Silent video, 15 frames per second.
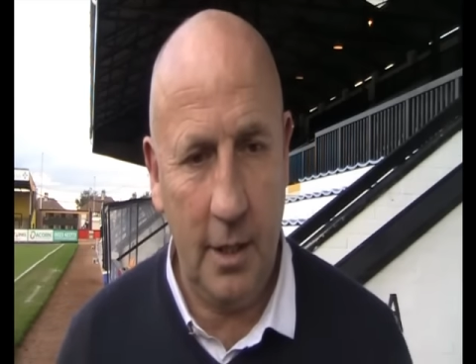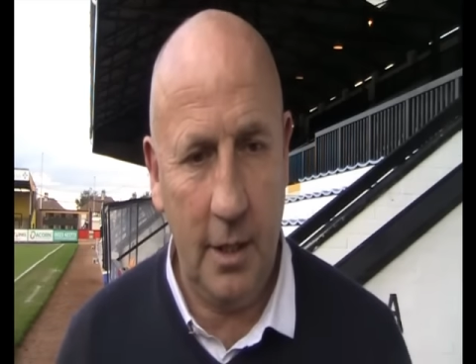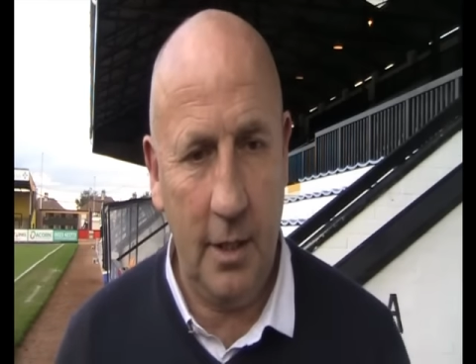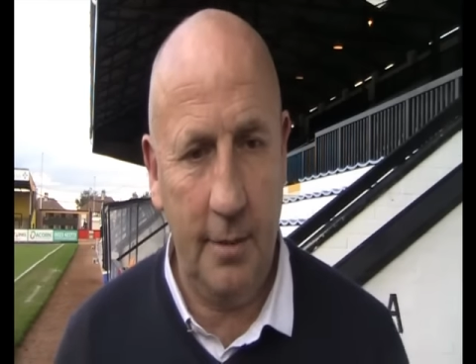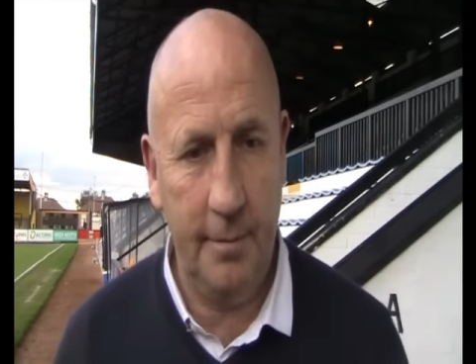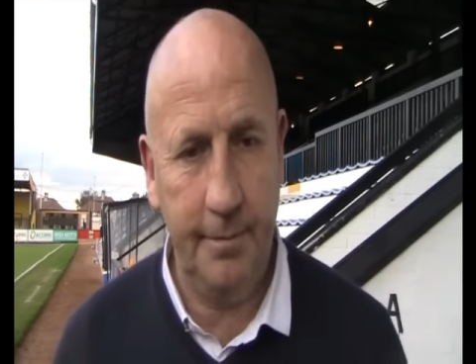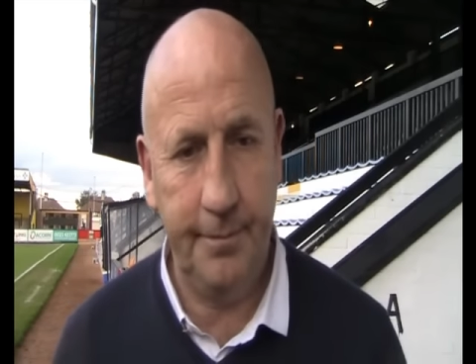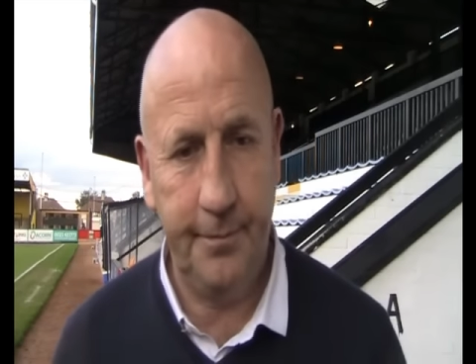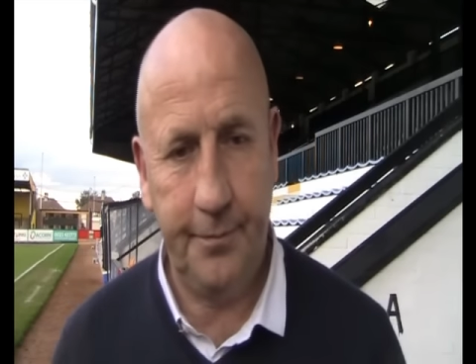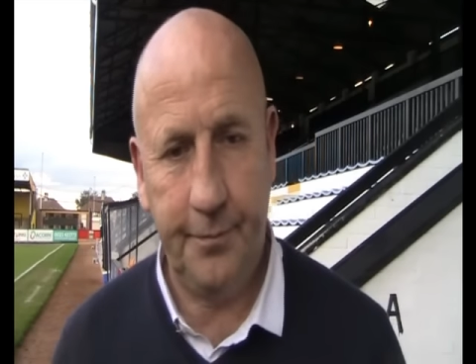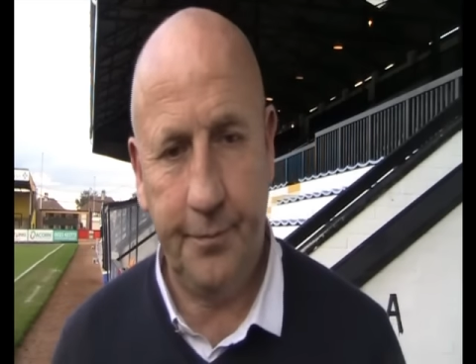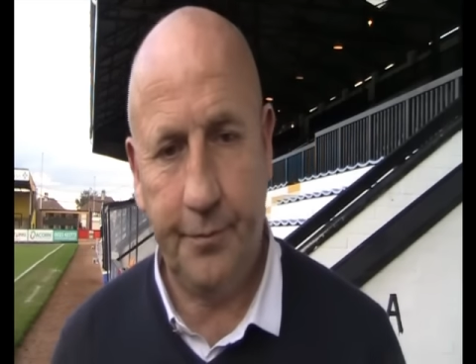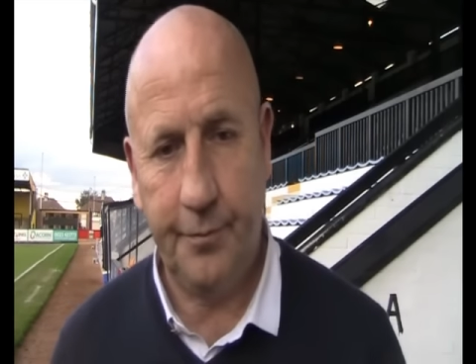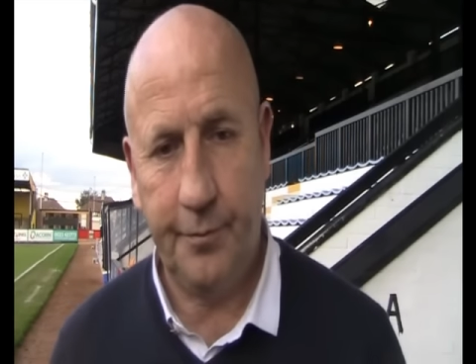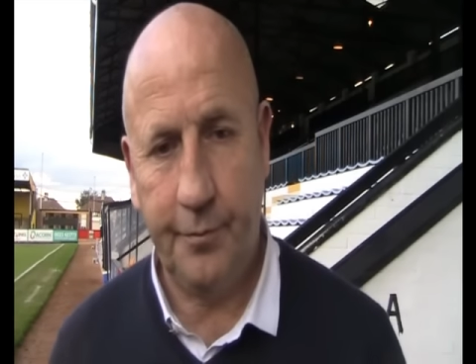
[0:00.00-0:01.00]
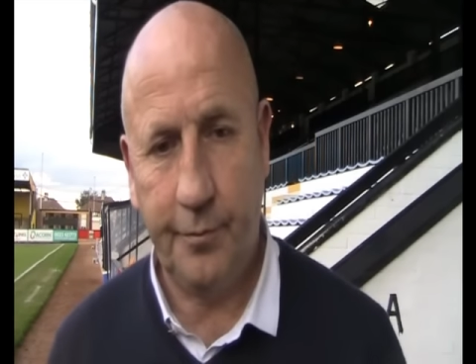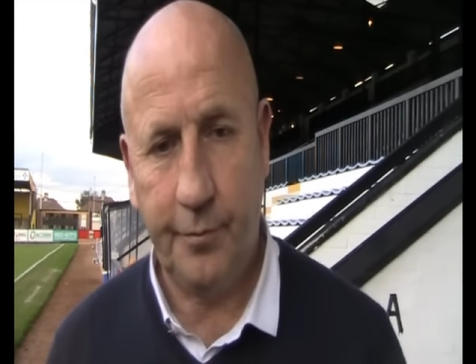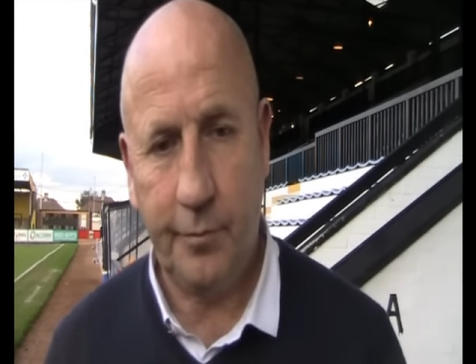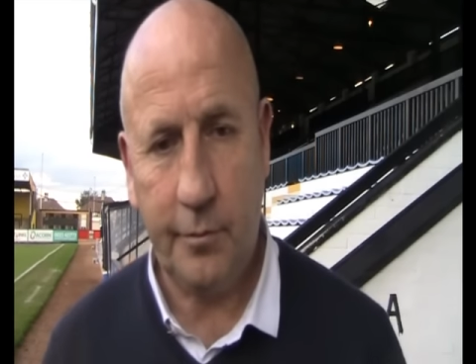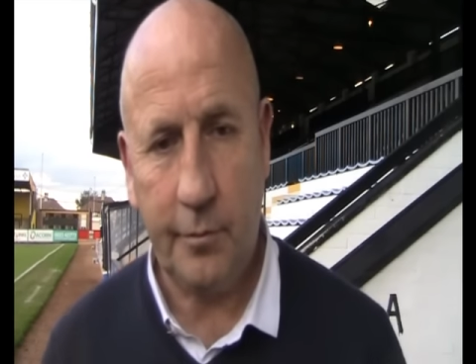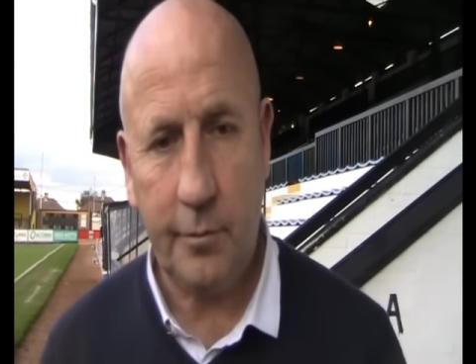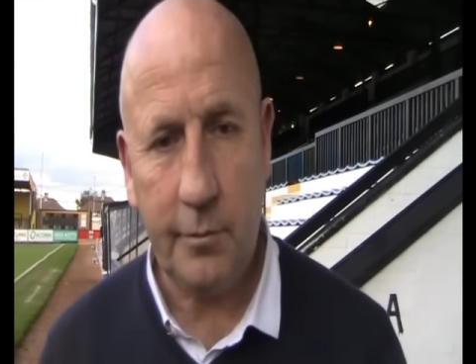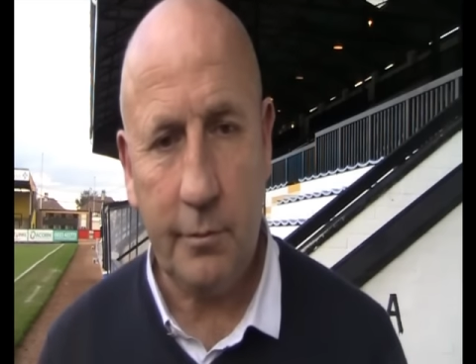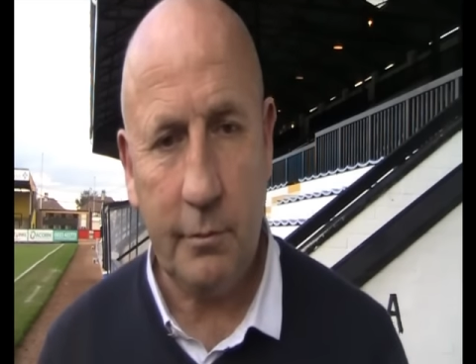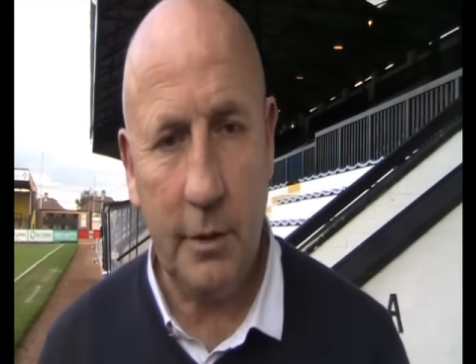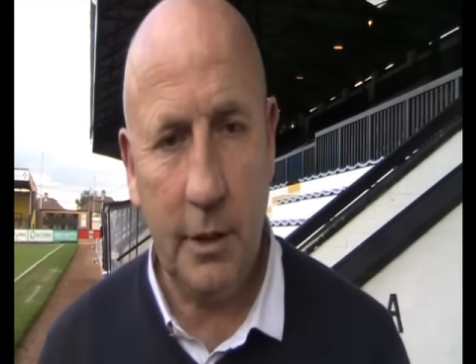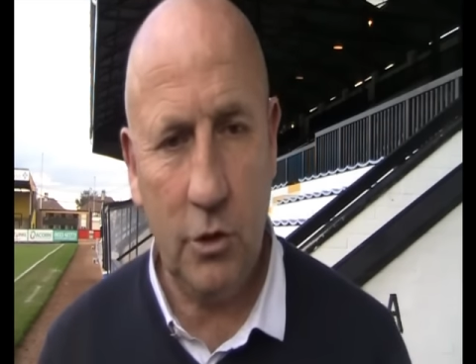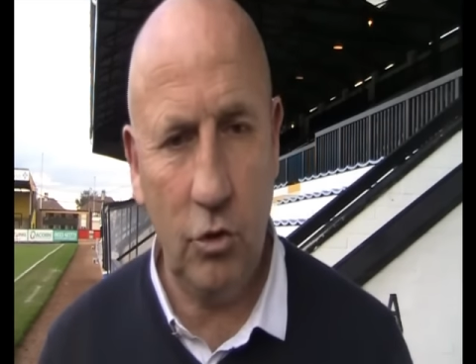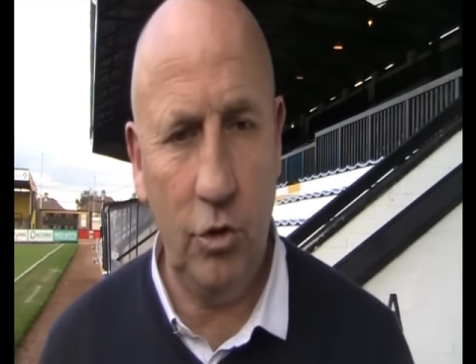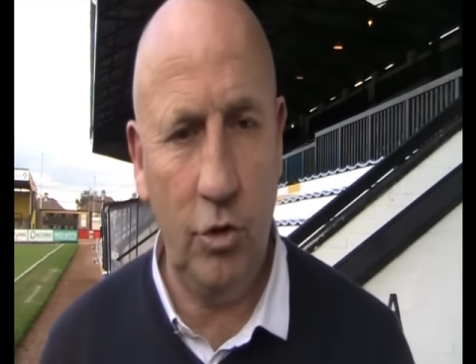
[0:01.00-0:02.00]

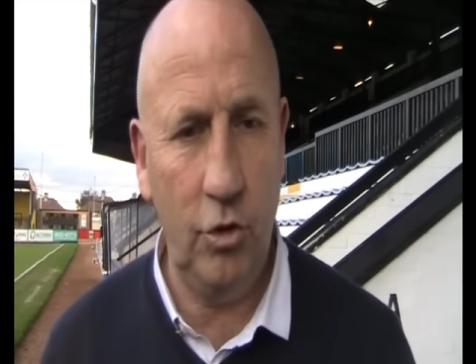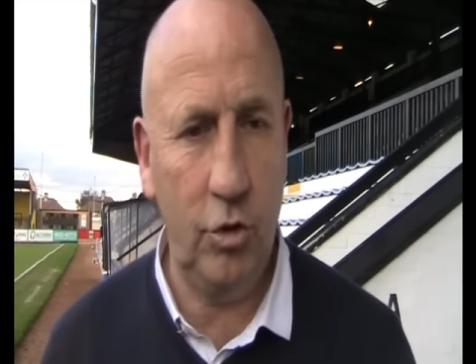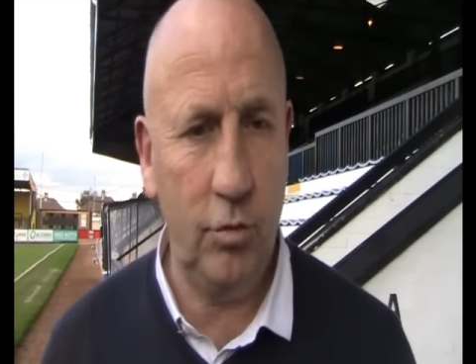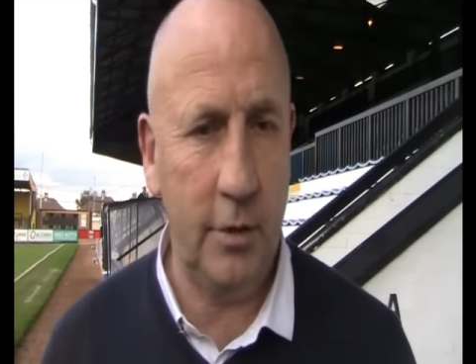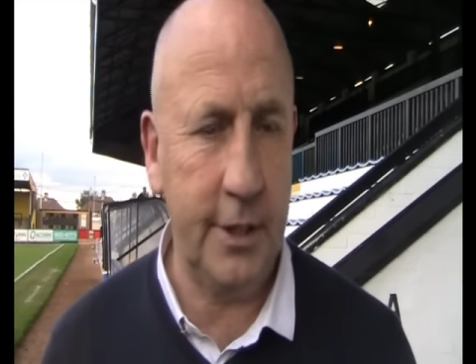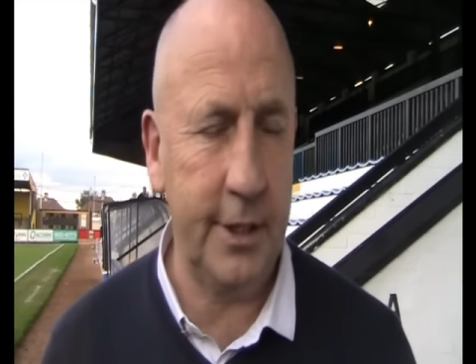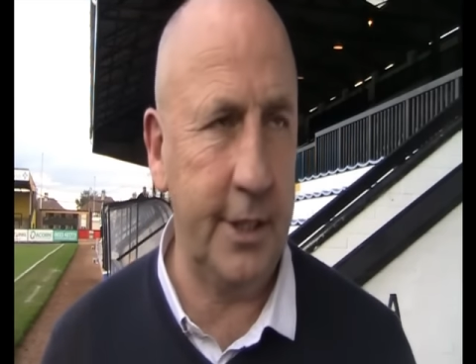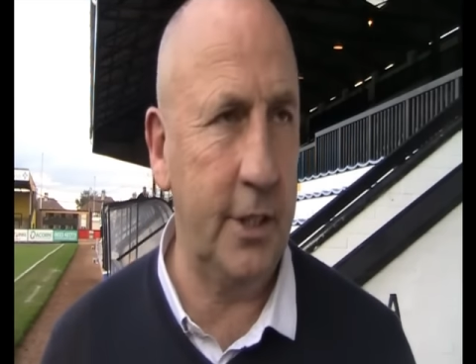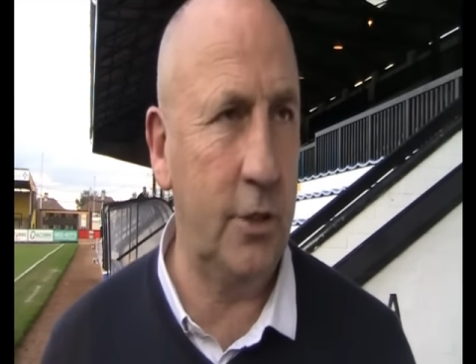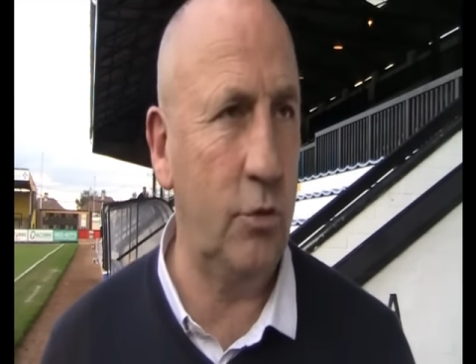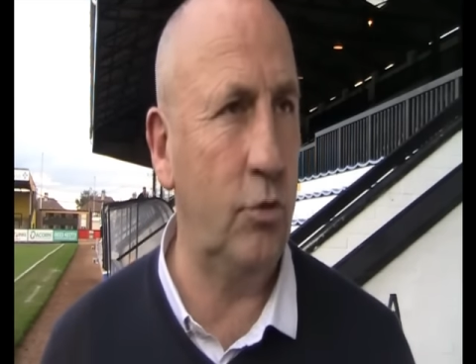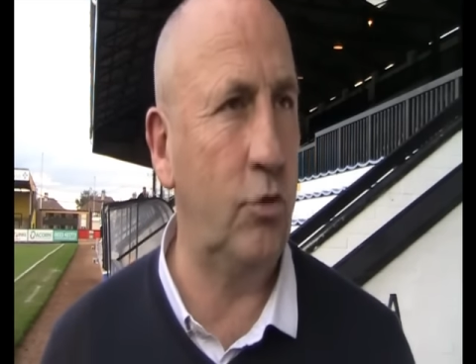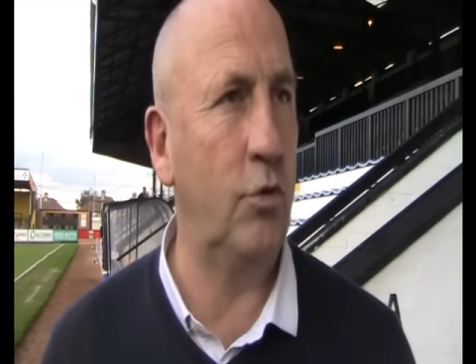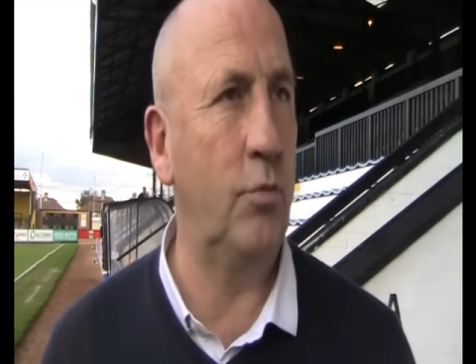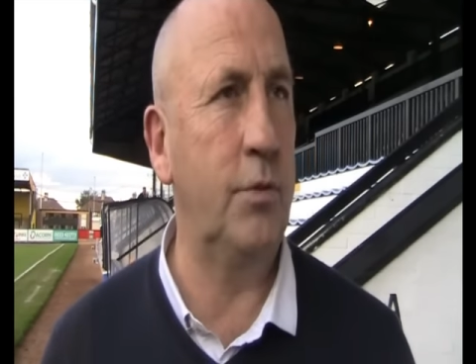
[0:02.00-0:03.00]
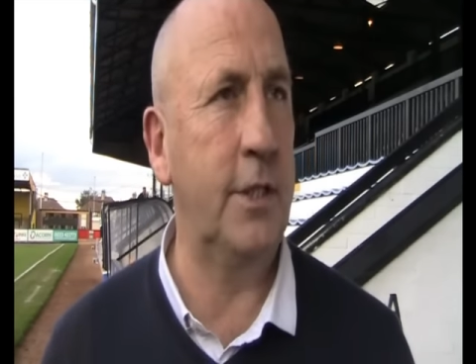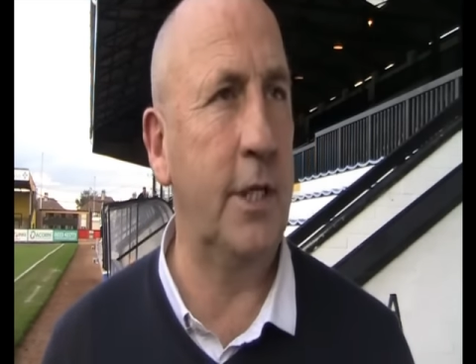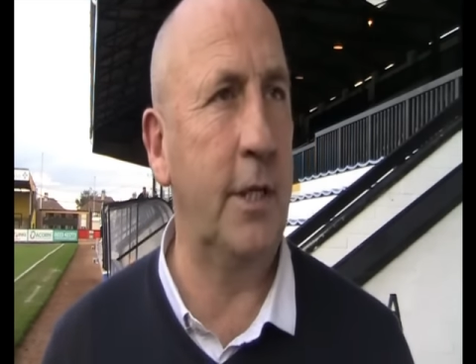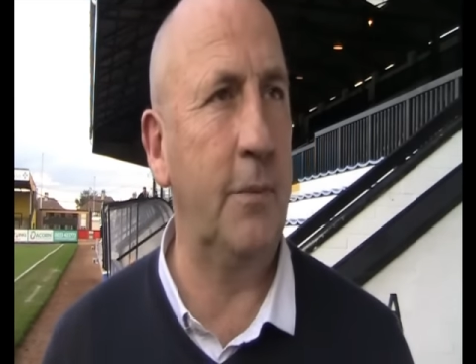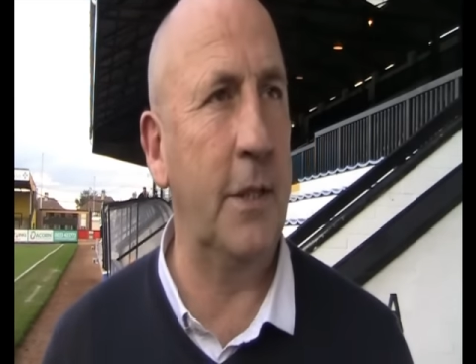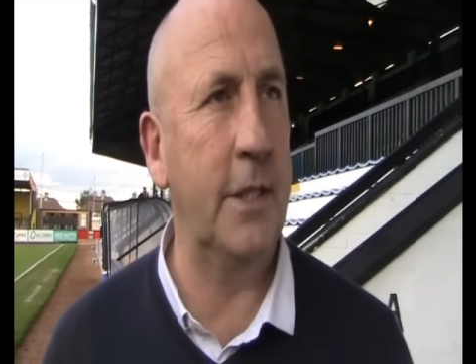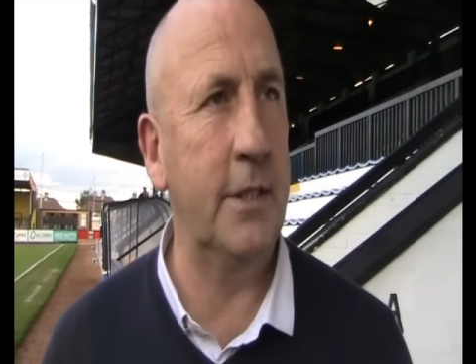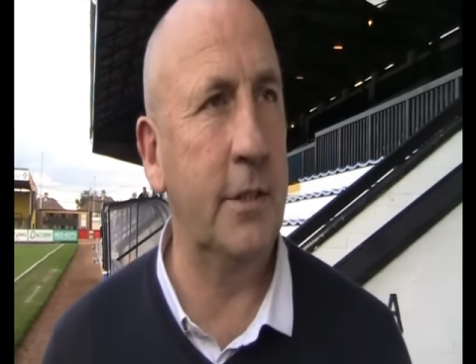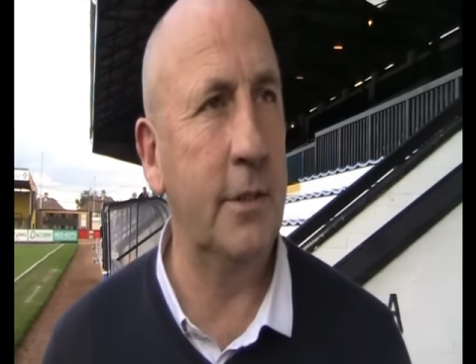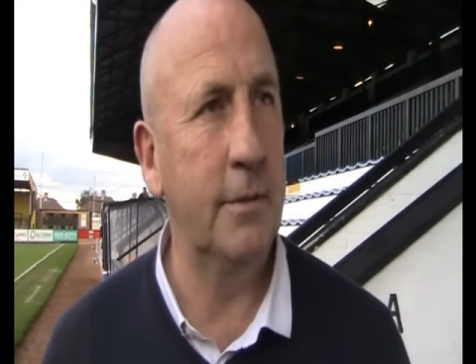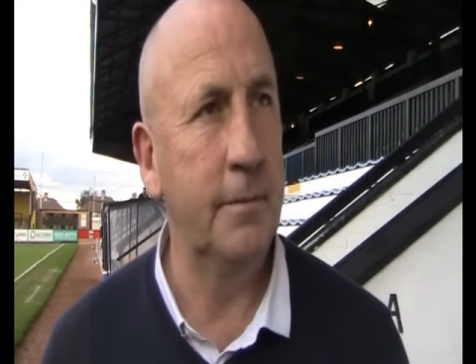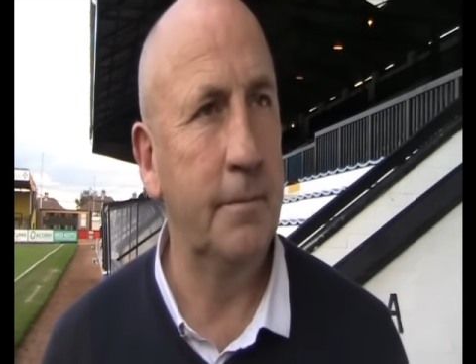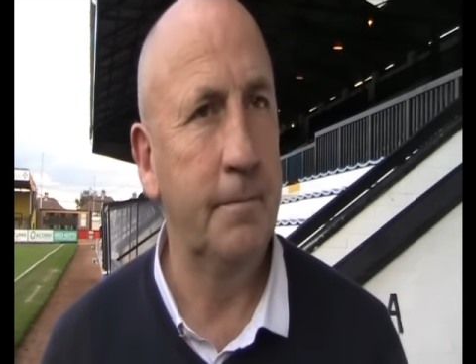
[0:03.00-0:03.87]
it's unusual to see two subs take pens.